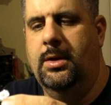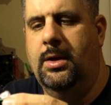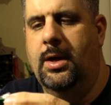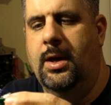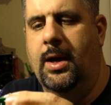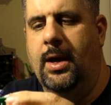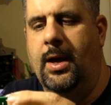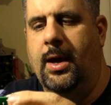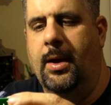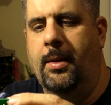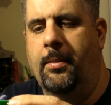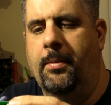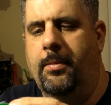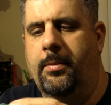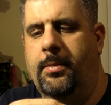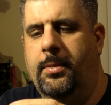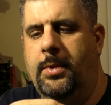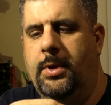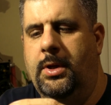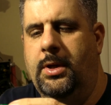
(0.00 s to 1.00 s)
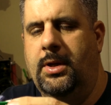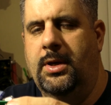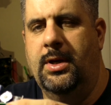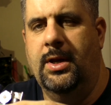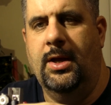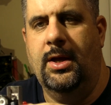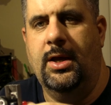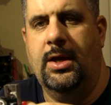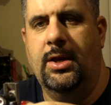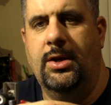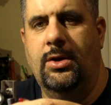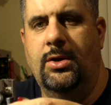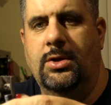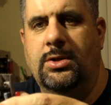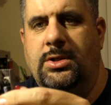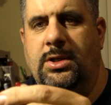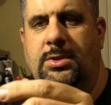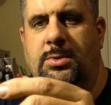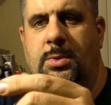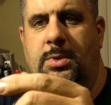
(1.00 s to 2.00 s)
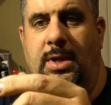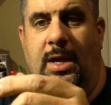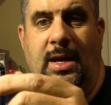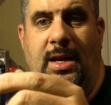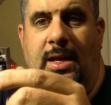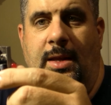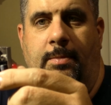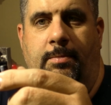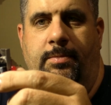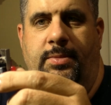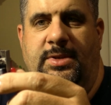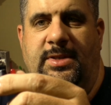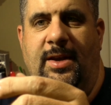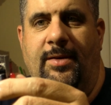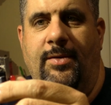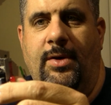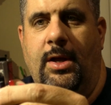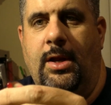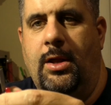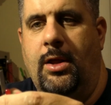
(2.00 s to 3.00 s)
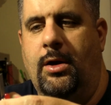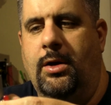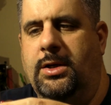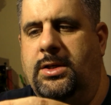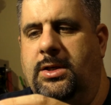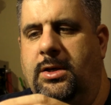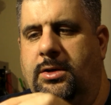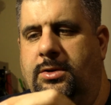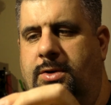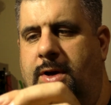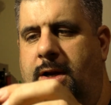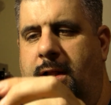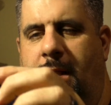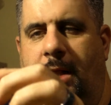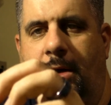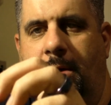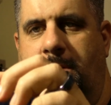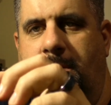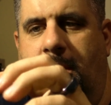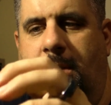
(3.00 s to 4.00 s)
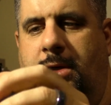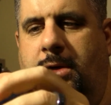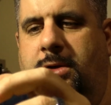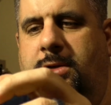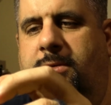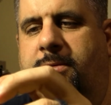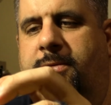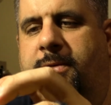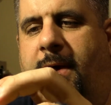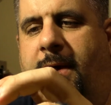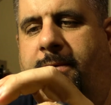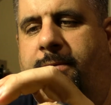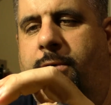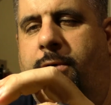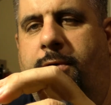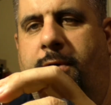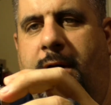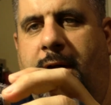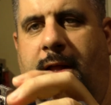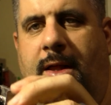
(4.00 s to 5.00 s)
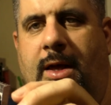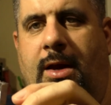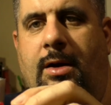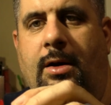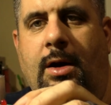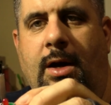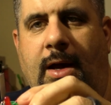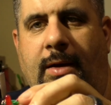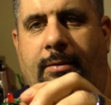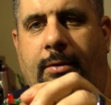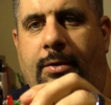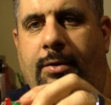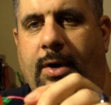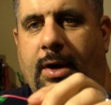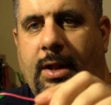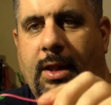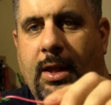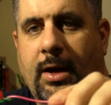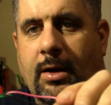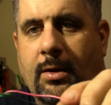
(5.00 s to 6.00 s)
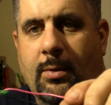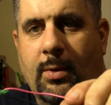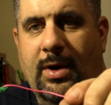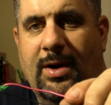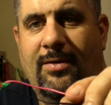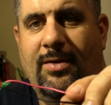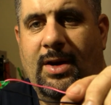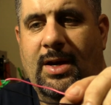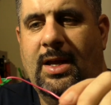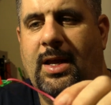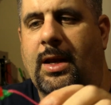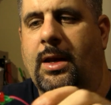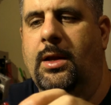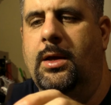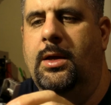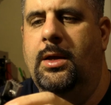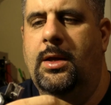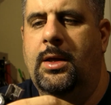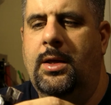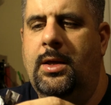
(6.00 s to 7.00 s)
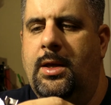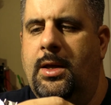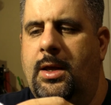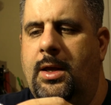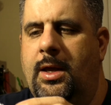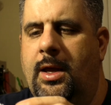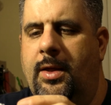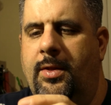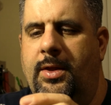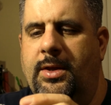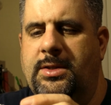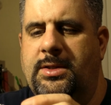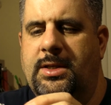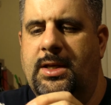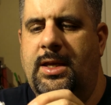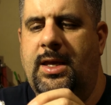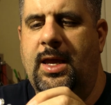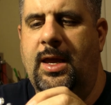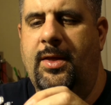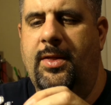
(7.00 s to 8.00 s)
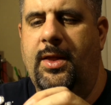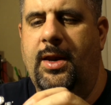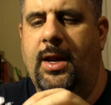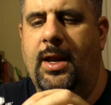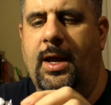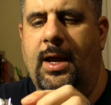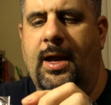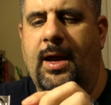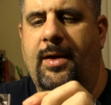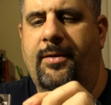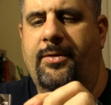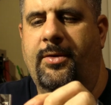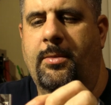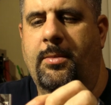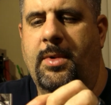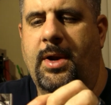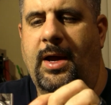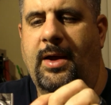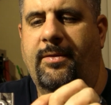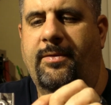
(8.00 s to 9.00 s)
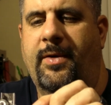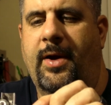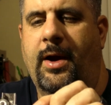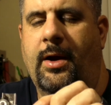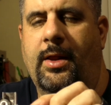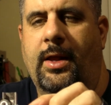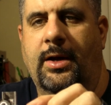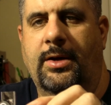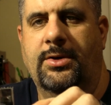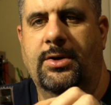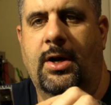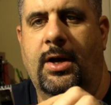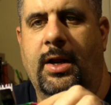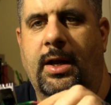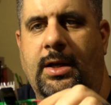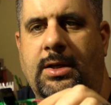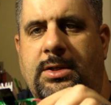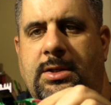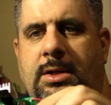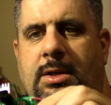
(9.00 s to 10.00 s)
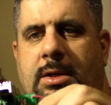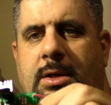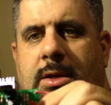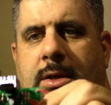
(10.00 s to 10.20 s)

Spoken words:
Now you can use this with any 7800 series regulator, so you could use a 5 volt regulator, a 9 volt regulator, whatever you need. And this is a kit that I got from Nightfire Electronics.